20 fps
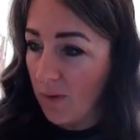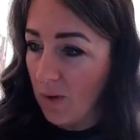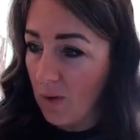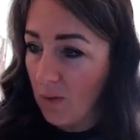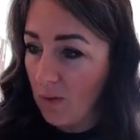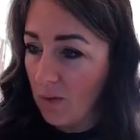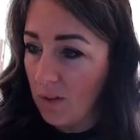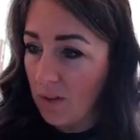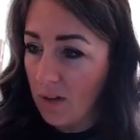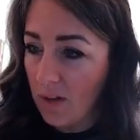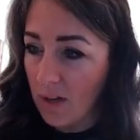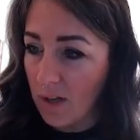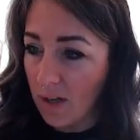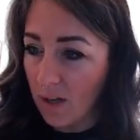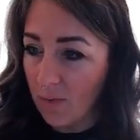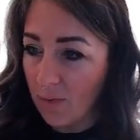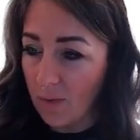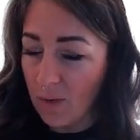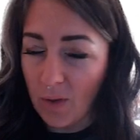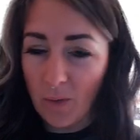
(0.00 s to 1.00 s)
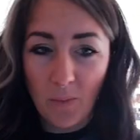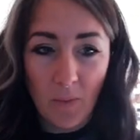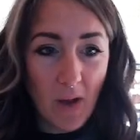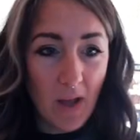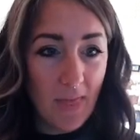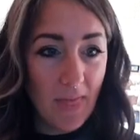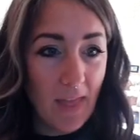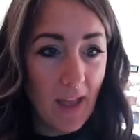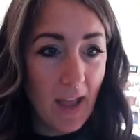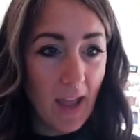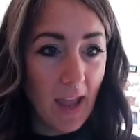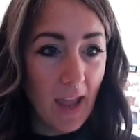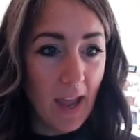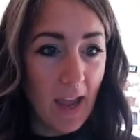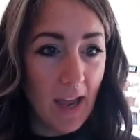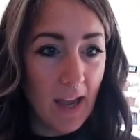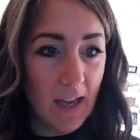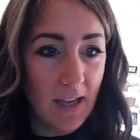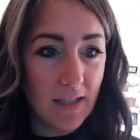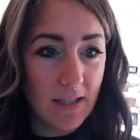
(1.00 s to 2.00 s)
you look for the one that
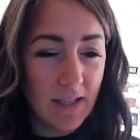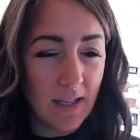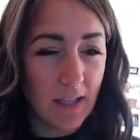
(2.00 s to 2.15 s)
has